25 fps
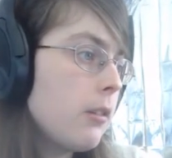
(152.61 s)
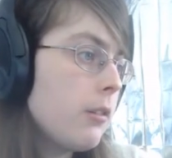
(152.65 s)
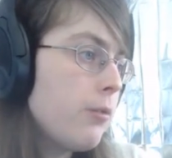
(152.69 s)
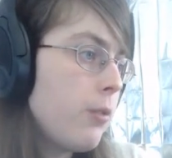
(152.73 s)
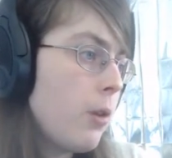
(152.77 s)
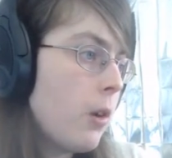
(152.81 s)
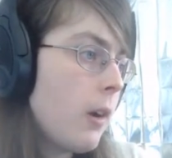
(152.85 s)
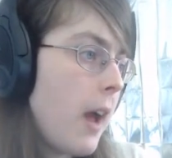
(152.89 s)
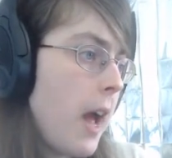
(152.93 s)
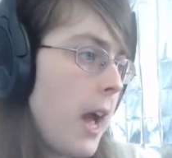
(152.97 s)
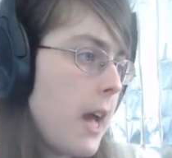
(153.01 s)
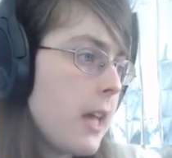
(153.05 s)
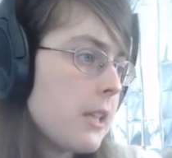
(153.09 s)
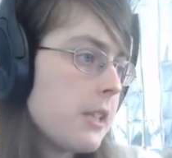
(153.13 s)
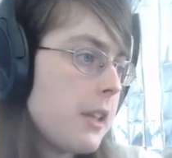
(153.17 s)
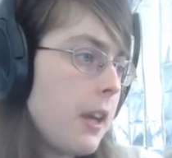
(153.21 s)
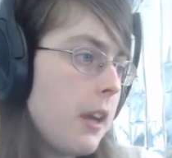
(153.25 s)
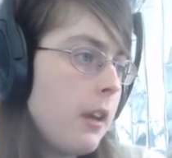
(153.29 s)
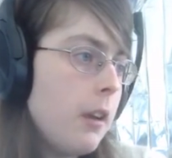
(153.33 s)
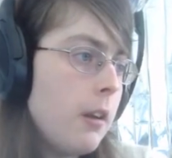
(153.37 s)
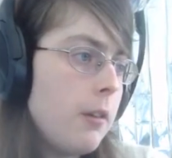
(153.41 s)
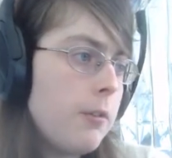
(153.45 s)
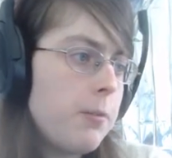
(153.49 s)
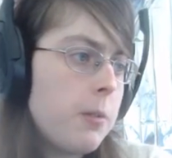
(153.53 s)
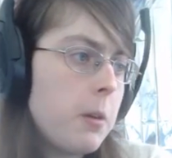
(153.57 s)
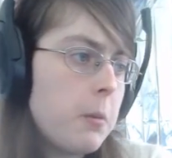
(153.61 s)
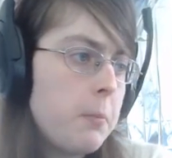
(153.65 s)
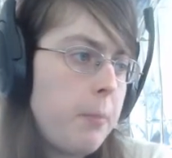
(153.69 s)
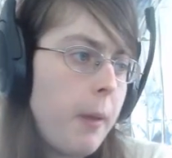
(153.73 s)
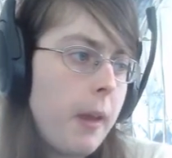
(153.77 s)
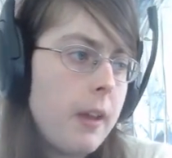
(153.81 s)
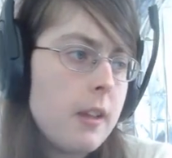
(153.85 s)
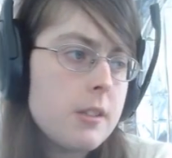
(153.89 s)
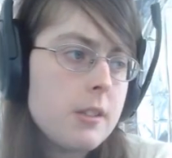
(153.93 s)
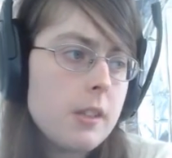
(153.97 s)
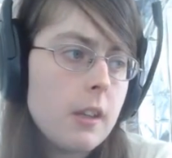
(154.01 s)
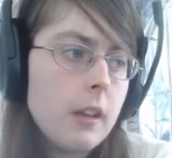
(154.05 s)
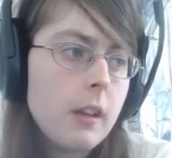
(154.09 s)
for asking for
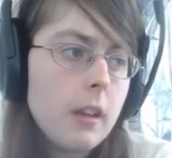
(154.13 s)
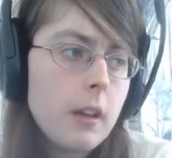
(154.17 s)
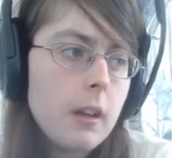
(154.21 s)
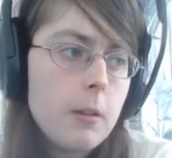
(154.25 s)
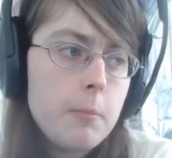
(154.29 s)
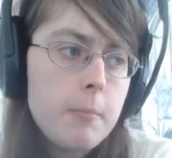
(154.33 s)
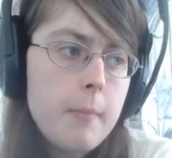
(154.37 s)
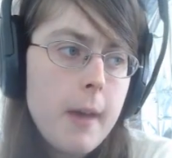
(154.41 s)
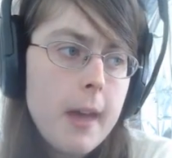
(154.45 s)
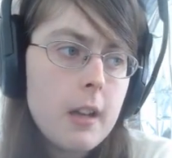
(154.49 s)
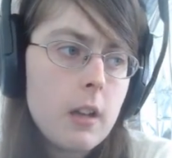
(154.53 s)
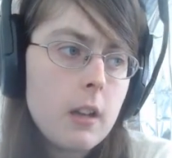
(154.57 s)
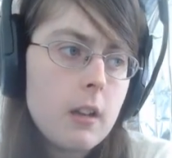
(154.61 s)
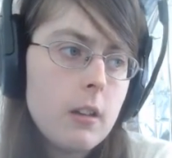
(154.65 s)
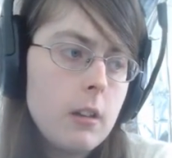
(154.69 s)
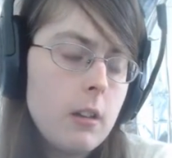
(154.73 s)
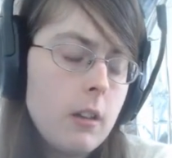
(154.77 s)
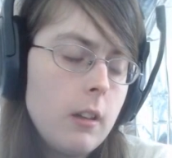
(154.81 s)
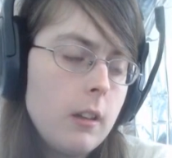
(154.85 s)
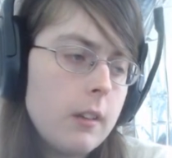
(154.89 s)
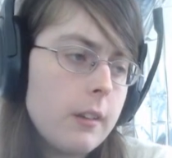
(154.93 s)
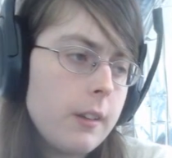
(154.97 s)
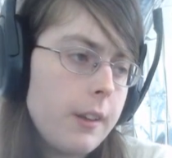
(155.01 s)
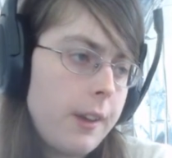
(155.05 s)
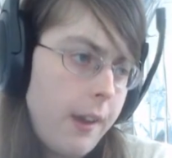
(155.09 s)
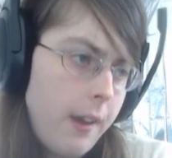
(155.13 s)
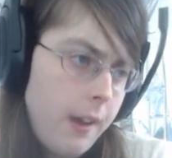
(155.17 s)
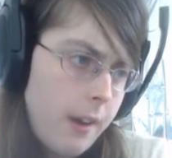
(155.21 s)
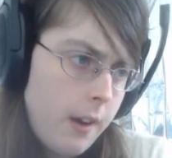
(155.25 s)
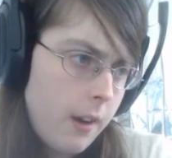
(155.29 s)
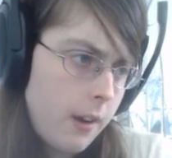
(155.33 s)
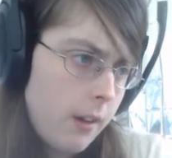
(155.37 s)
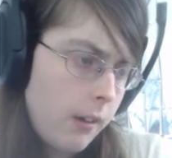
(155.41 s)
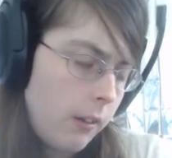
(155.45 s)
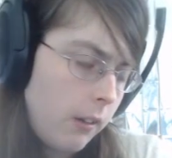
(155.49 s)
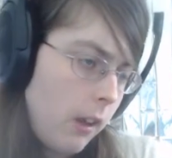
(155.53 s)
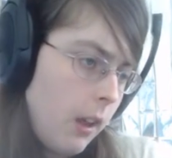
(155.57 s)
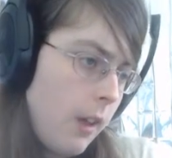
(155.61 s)
basic medical
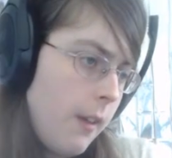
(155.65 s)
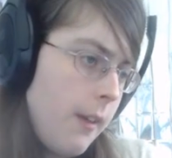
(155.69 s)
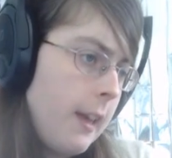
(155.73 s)
care.